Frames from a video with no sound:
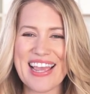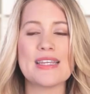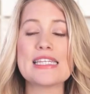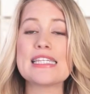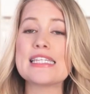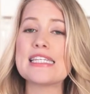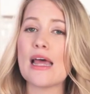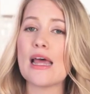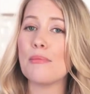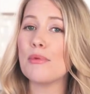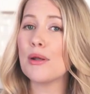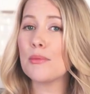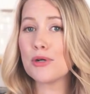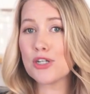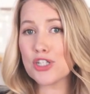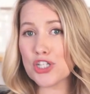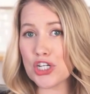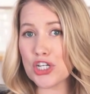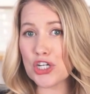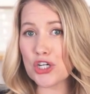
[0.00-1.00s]
Step
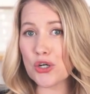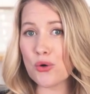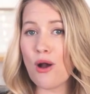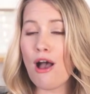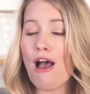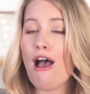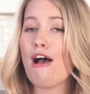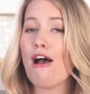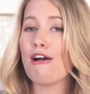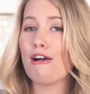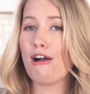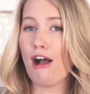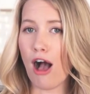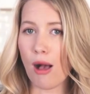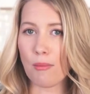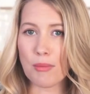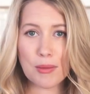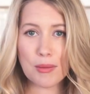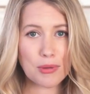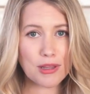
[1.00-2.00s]
number 2,
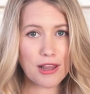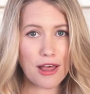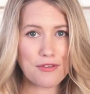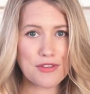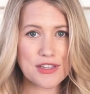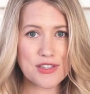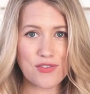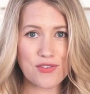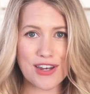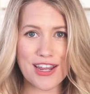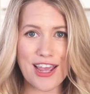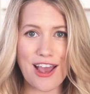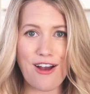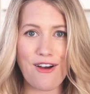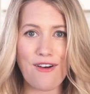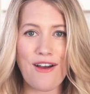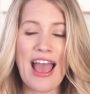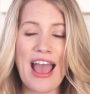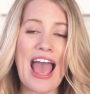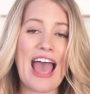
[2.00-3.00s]
comment below this
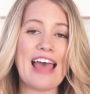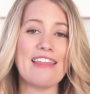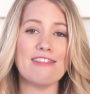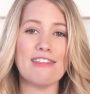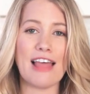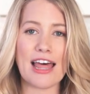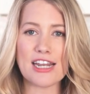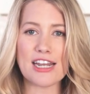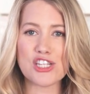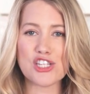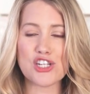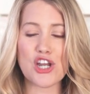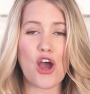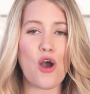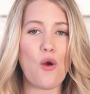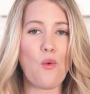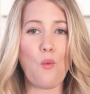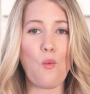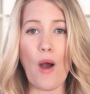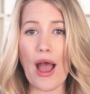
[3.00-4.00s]
video and let us
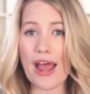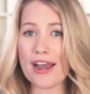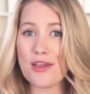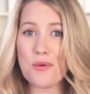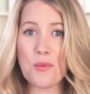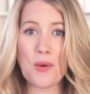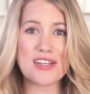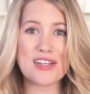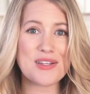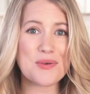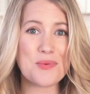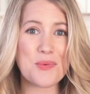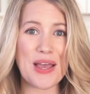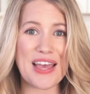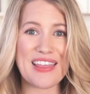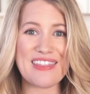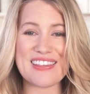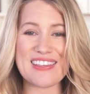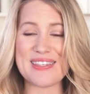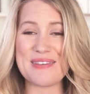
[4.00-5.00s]
know why do you want to
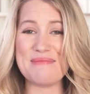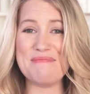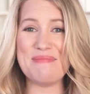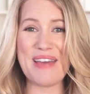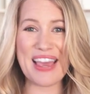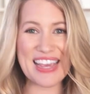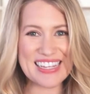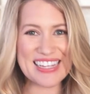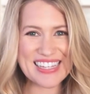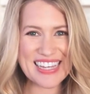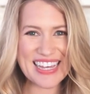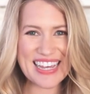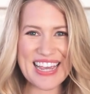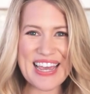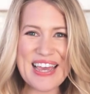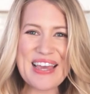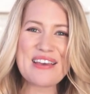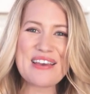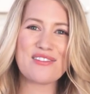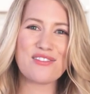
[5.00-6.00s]
win this amazing
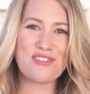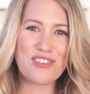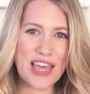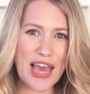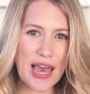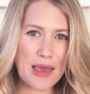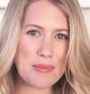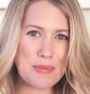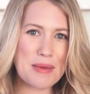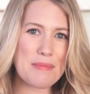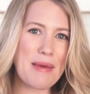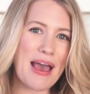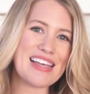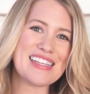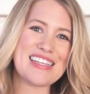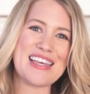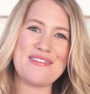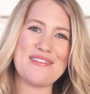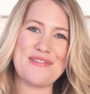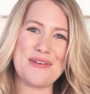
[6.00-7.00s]
VIB
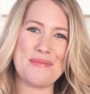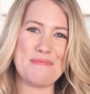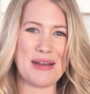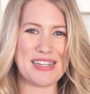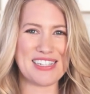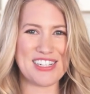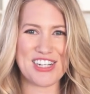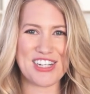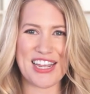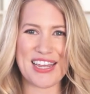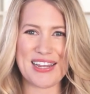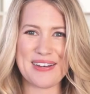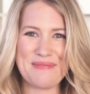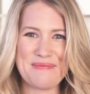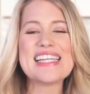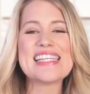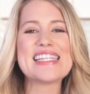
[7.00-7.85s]
basket from Munchkin.